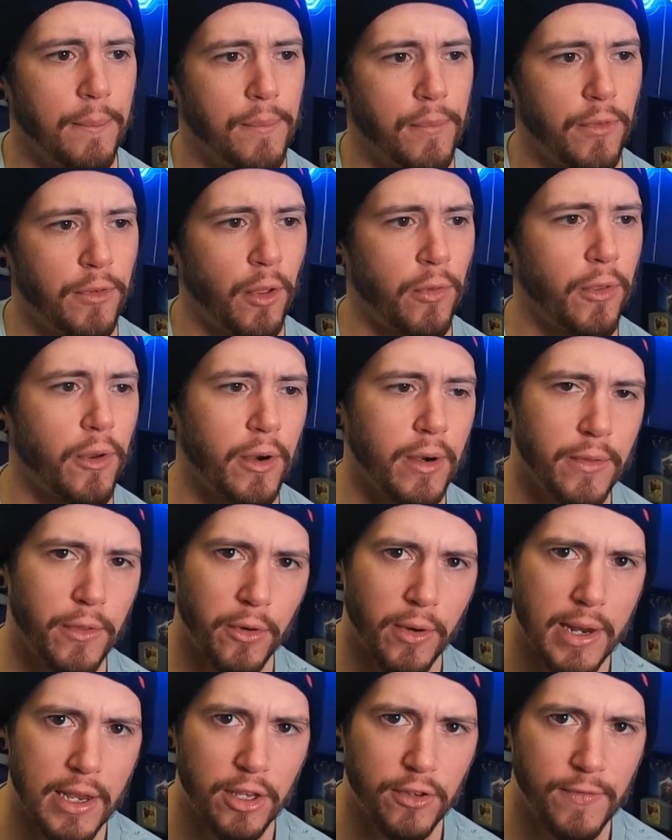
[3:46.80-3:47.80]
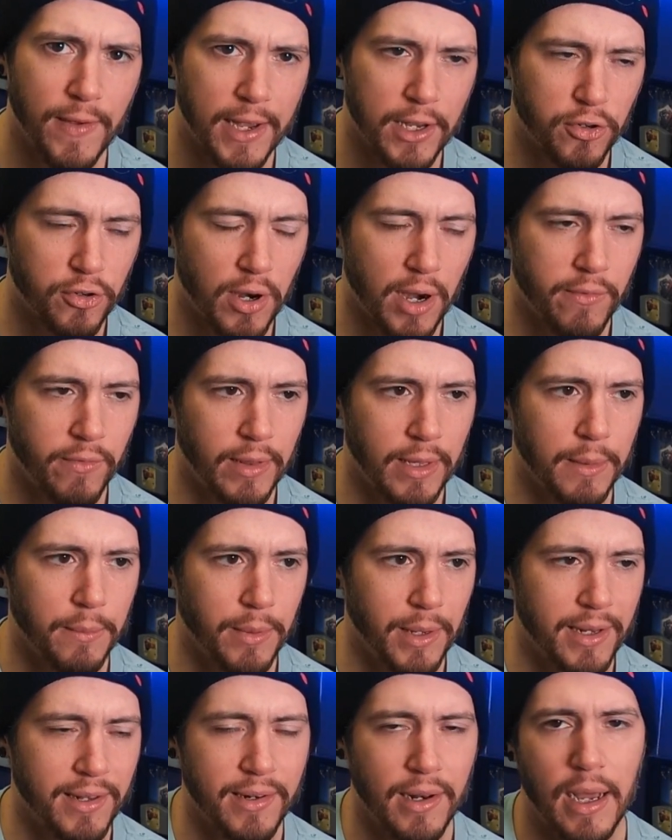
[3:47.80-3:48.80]
So there is fast traveling,
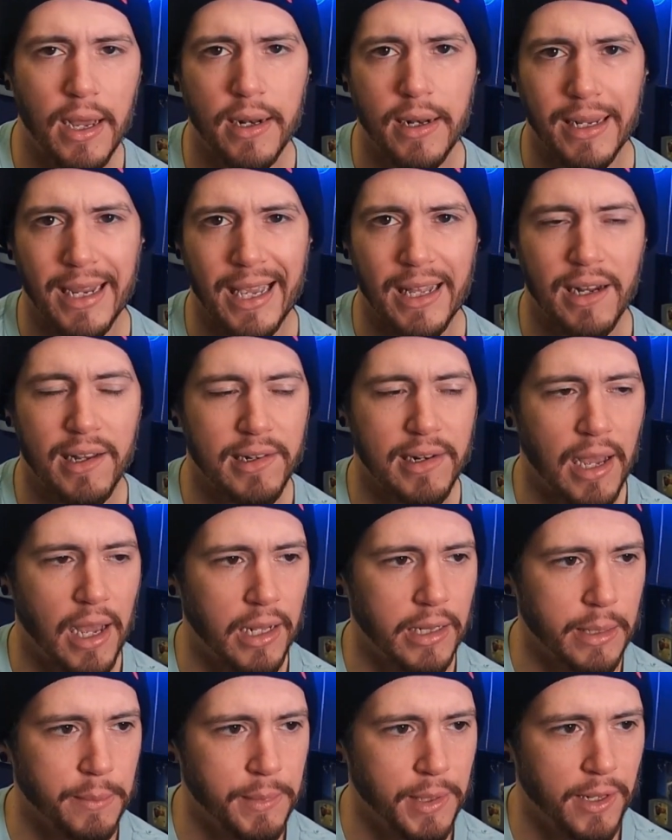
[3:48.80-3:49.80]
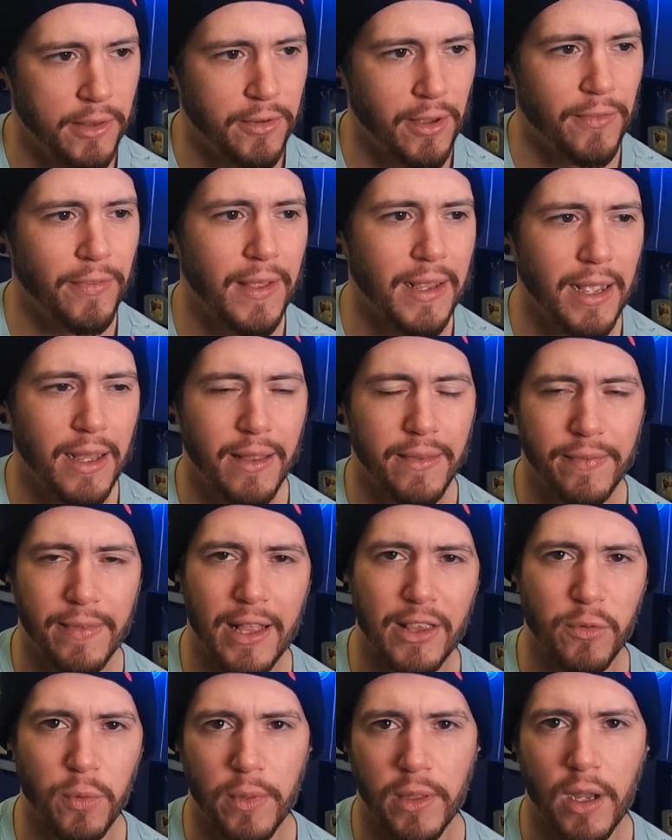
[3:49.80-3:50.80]
but it's not unlimited. So I think
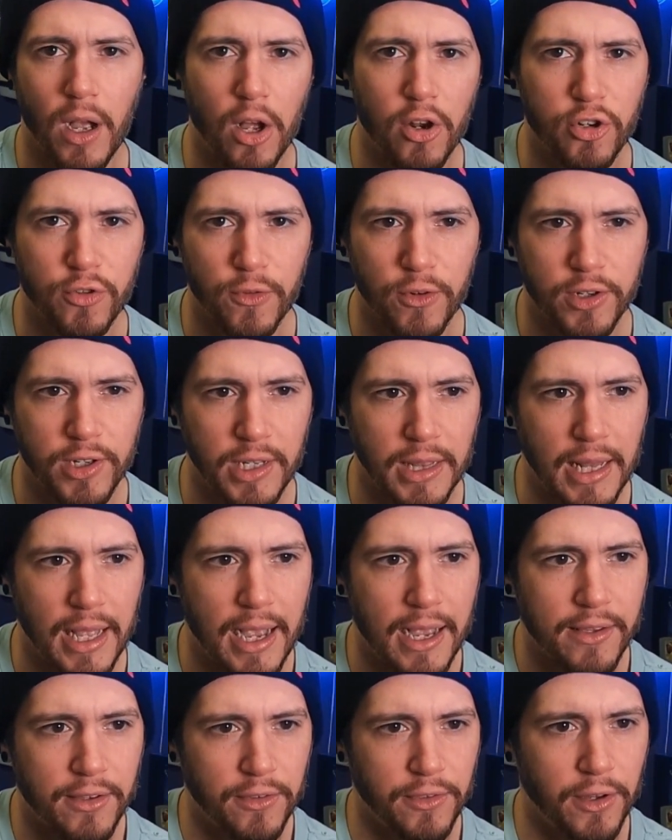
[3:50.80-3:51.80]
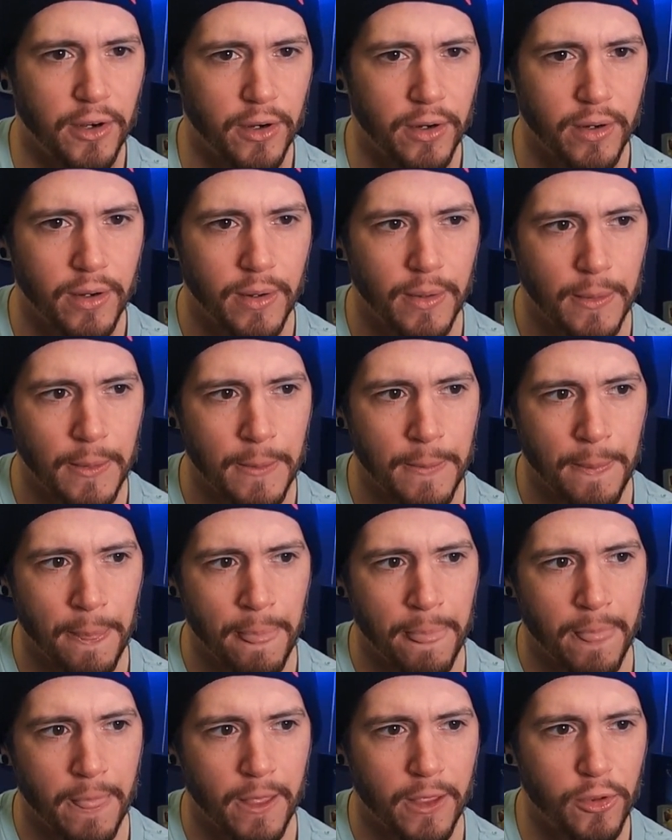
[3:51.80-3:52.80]
that's where the controversy lies. Is there
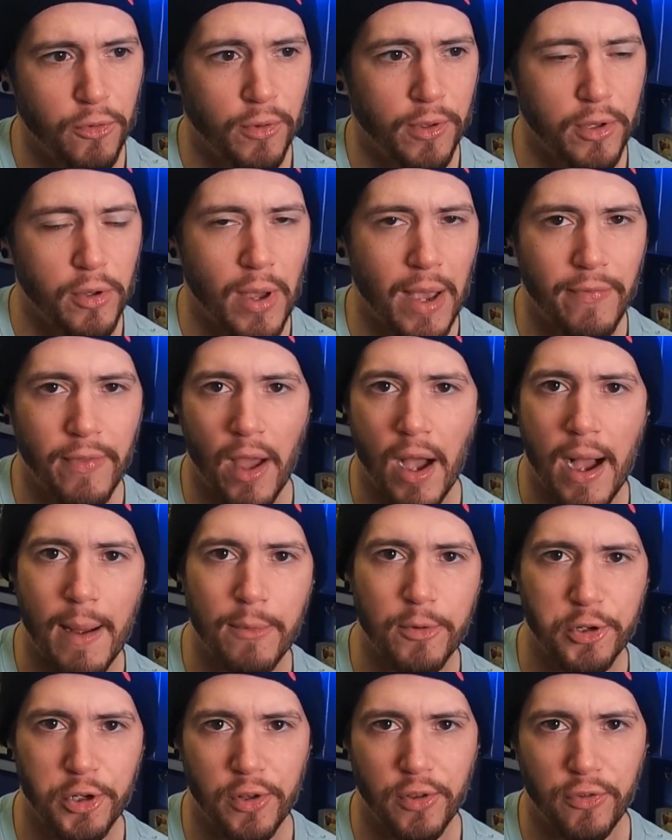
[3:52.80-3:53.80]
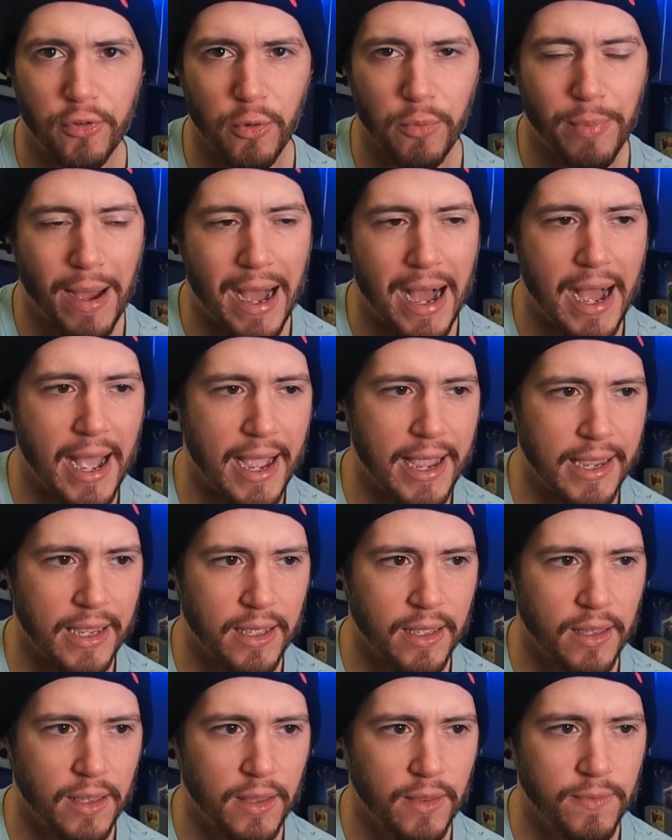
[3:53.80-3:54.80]
you have the option to buy
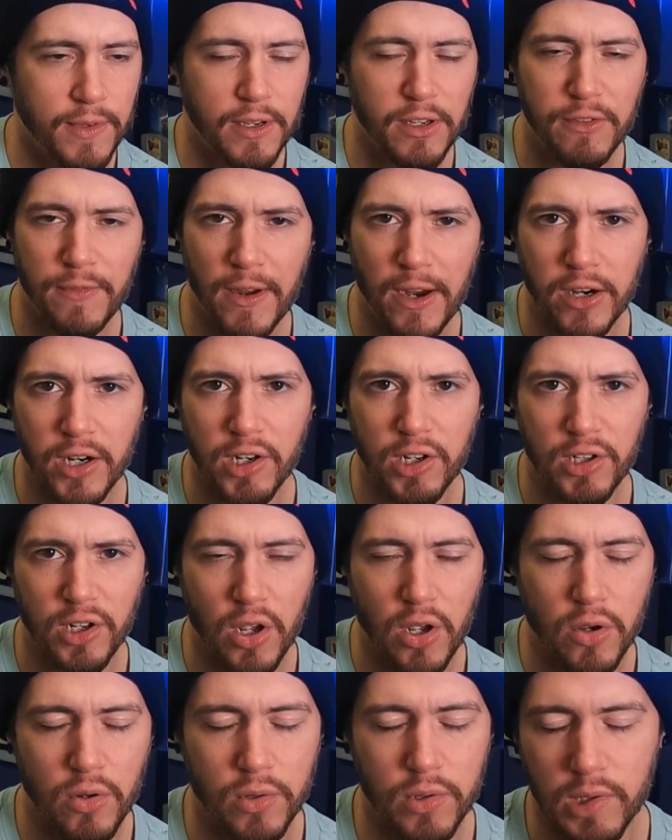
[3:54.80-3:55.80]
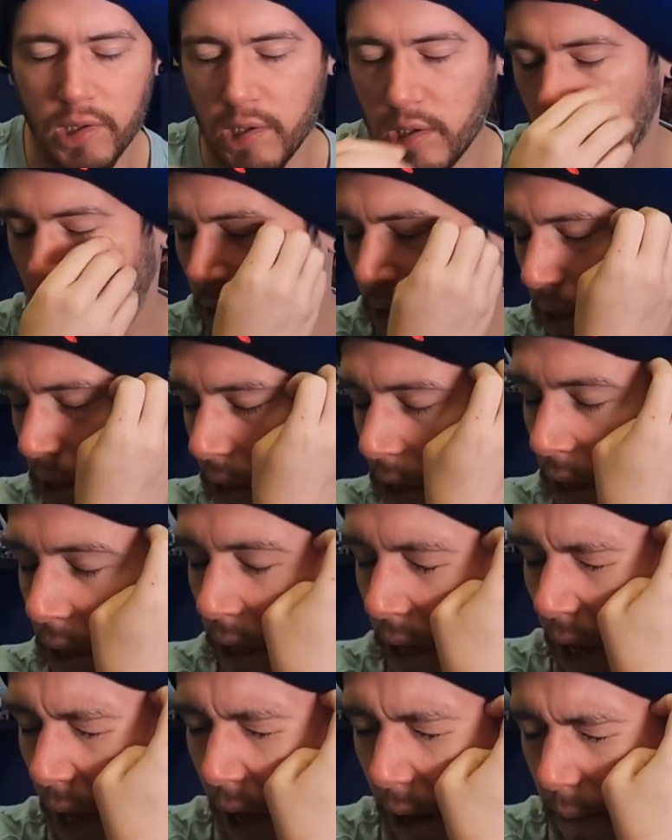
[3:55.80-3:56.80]
these fairy stones,
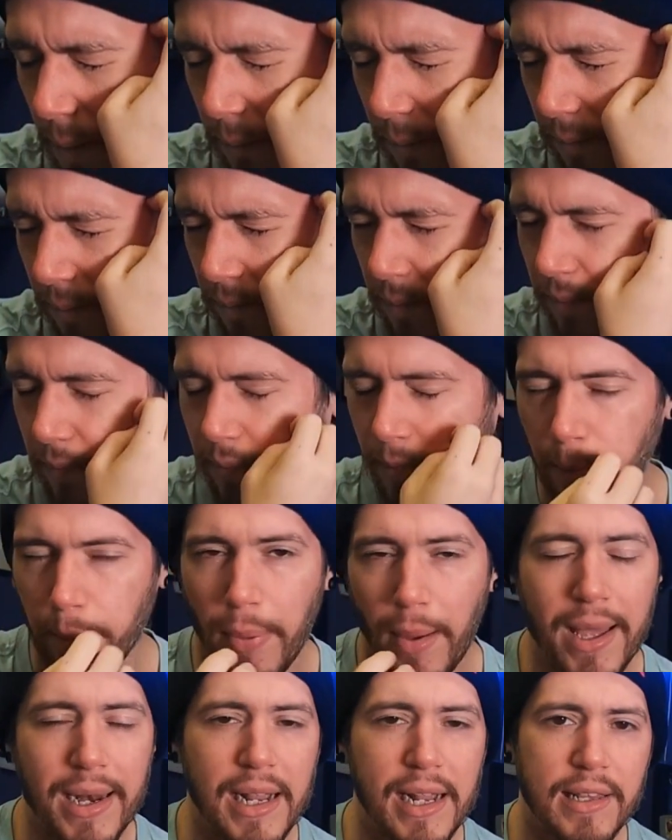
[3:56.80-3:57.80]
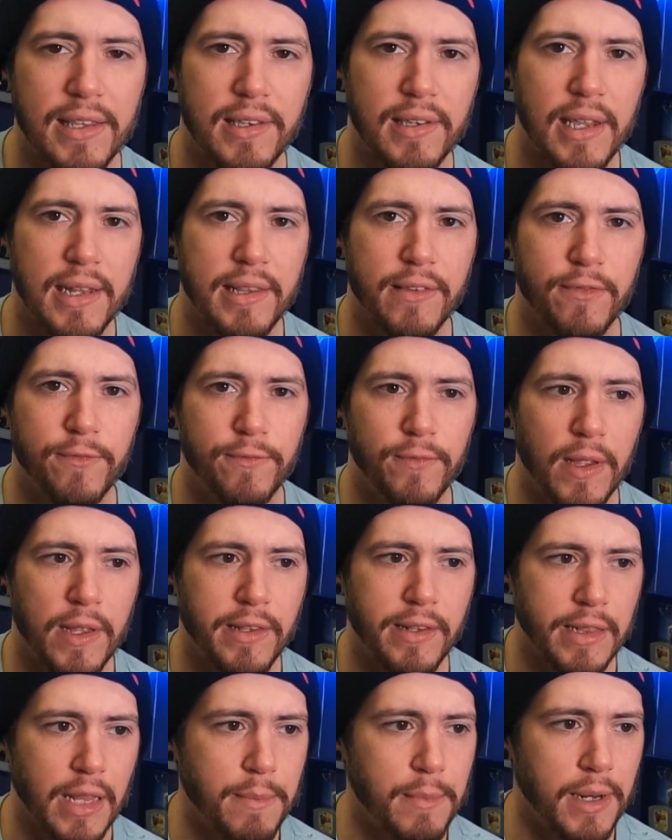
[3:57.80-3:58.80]
but it's
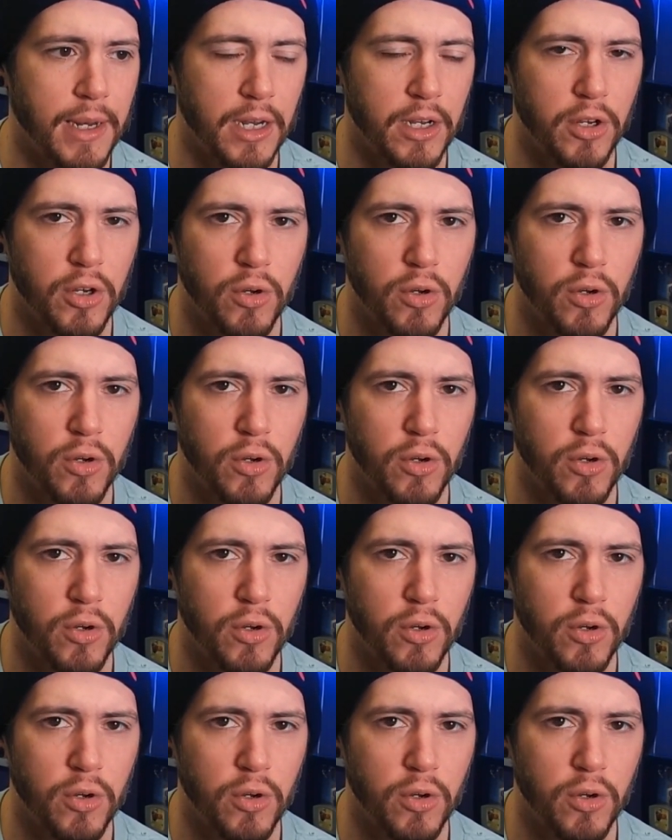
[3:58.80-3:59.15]
limited.